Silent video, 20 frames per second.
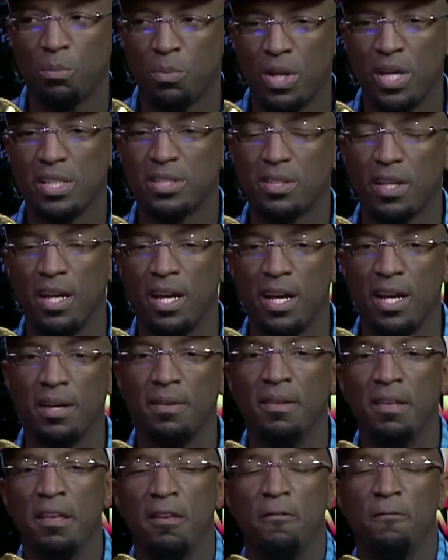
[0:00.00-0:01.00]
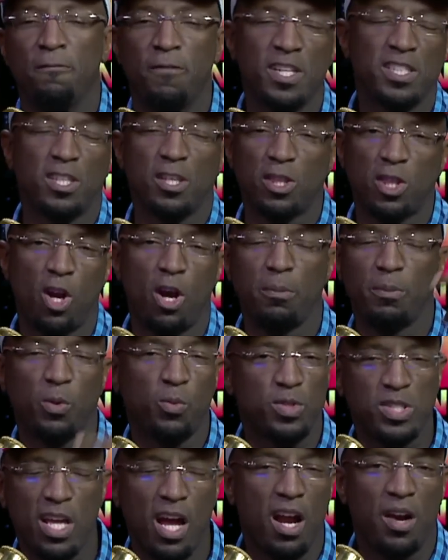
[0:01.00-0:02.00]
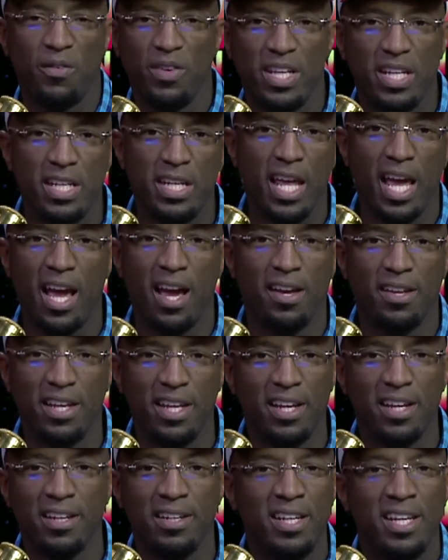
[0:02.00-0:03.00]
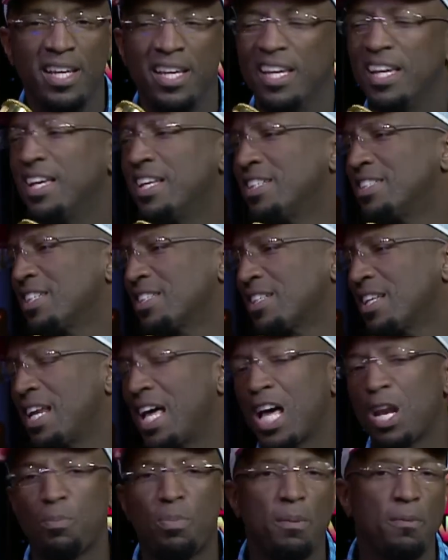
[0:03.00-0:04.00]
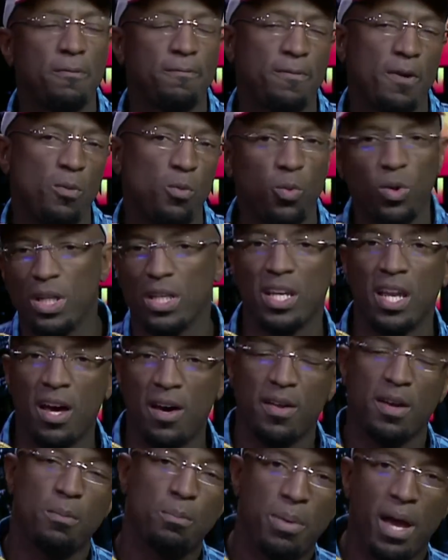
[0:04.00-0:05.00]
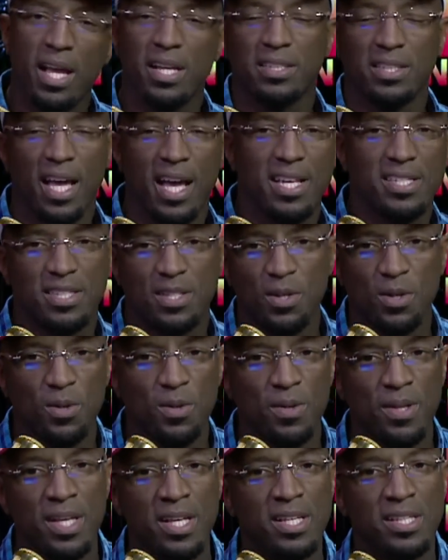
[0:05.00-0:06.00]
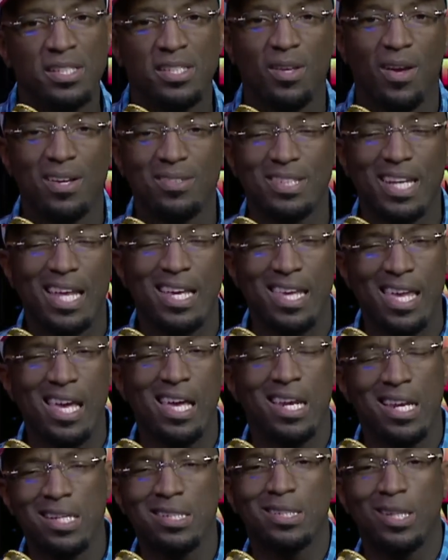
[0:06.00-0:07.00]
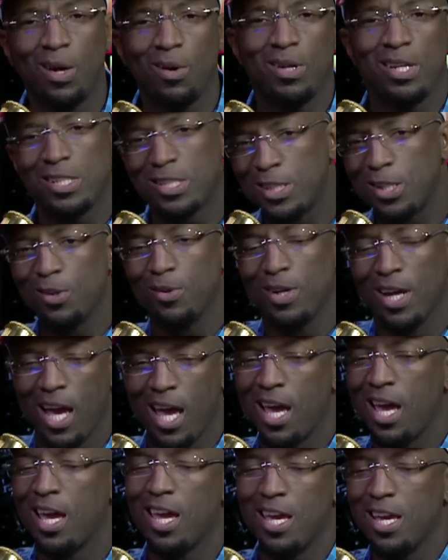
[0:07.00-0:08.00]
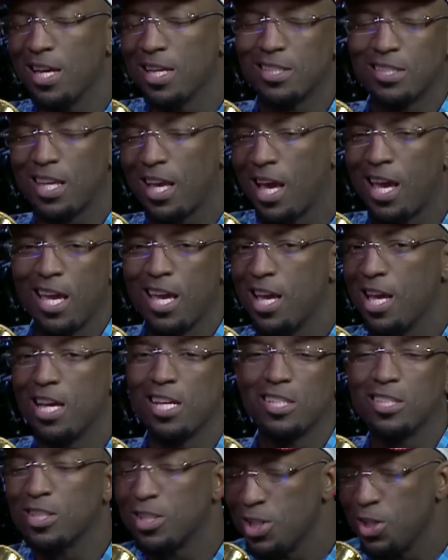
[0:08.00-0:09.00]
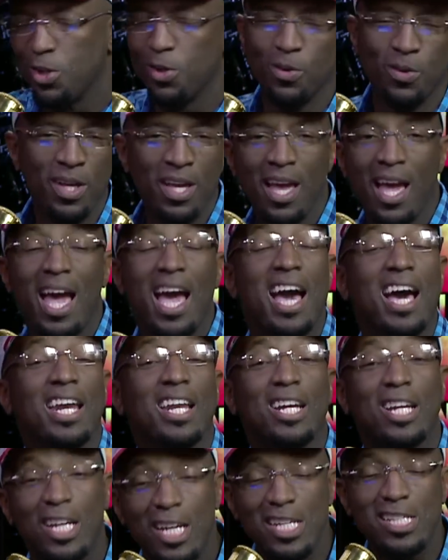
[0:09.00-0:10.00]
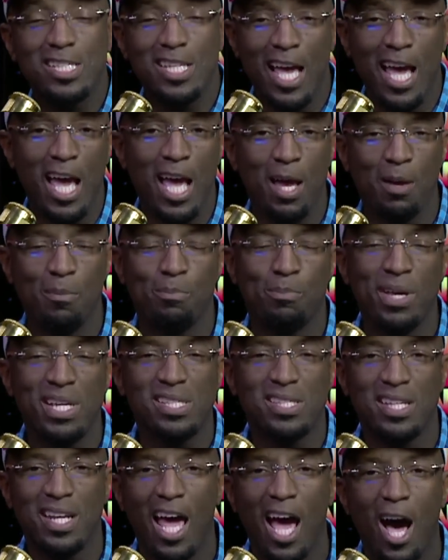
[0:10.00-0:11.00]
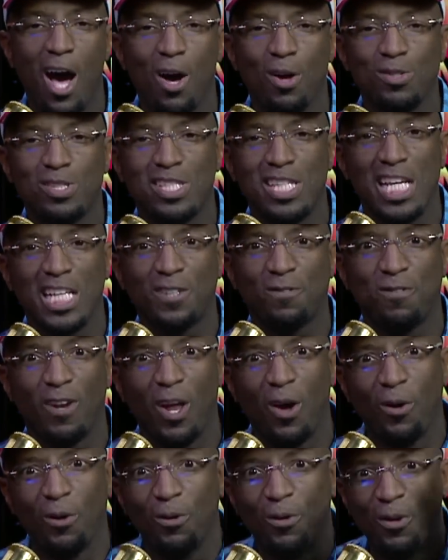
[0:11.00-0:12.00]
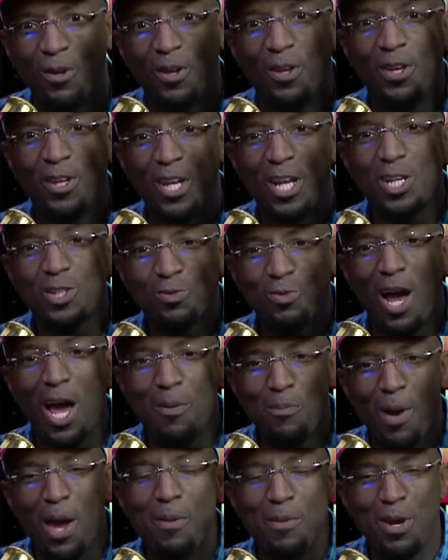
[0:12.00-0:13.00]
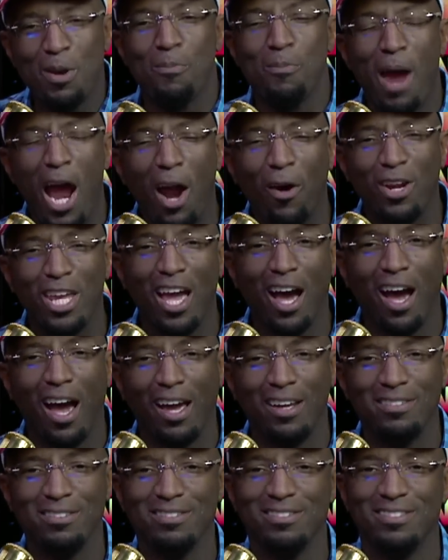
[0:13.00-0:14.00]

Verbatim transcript: Plus, uh, Vincent Thurman was already down there, and just a lot of people from Woodlawn and Banks High School. So I was like, yeah, let's go, let's do it. ASASU. Had a good time. Benson Hall, sixth floor. That's right, baby, the Marriott.